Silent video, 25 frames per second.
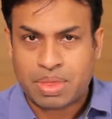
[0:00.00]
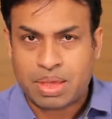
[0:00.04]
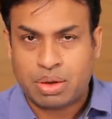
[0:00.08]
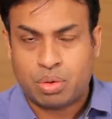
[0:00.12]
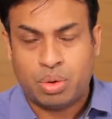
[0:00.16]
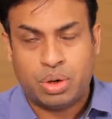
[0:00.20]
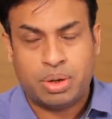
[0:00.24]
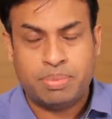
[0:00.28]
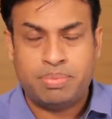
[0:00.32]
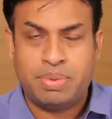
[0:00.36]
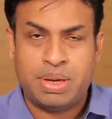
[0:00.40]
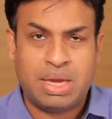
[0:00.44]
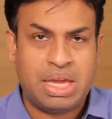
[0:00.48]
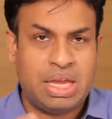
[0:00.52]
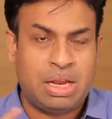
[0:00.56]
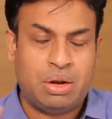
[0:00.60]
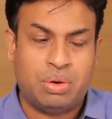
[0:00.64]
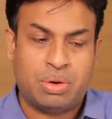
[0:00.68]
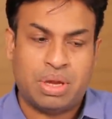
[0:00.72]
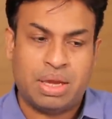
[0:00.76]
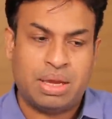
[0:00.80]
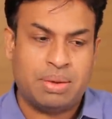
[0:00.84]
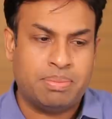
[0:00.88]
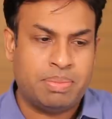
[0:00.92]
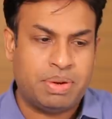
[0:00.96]
going to be
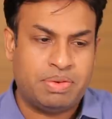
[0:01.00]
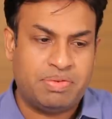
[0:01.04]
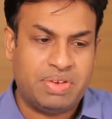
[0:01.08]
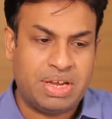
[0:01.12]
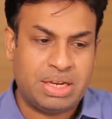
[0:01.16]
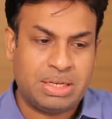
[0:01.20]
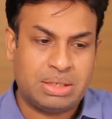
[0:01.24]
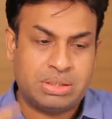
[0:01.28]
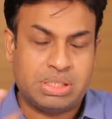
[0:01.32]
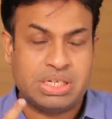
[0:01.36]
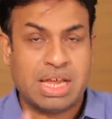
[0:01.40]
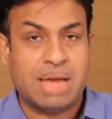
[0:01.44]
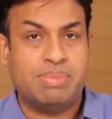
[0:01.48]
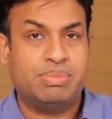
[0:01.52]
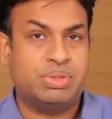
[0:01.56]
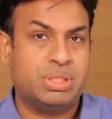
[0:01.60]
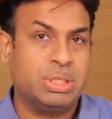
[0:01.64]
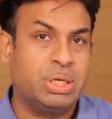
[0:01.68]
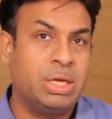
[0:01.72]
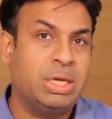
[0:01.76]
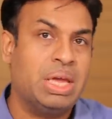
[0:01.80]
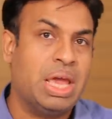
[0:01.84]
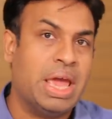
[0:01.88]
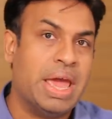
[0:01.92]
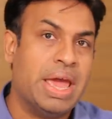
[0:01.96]
looking between
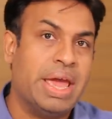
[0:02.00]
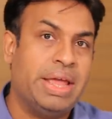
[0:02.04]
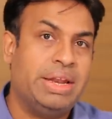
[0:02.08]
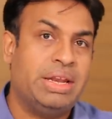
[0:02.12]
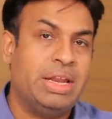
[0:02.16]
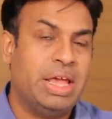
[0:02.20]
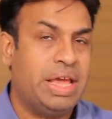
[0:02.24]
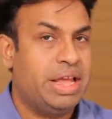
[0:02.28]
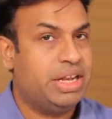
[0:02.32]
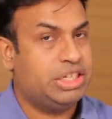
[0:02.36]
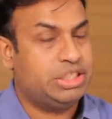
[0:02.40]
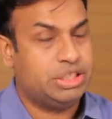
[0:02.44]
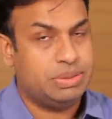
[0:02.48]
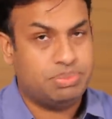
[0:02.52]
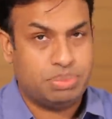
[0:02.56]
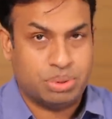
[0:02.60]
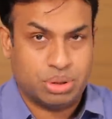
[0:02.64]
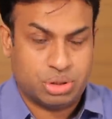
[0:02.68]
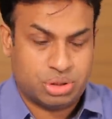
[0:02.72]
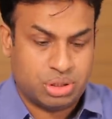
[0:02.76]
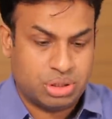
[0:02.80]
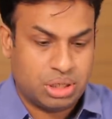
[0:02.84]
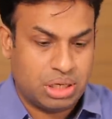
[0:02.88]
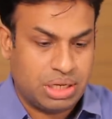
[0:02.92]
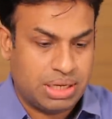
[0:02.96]
Samsung and LG
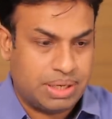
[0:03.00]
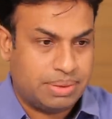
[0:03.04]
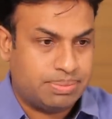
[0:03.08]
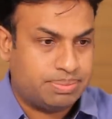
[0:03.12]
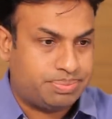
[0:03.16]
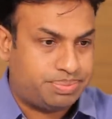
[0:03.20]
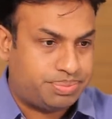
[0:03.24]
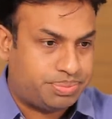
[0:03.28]
personally.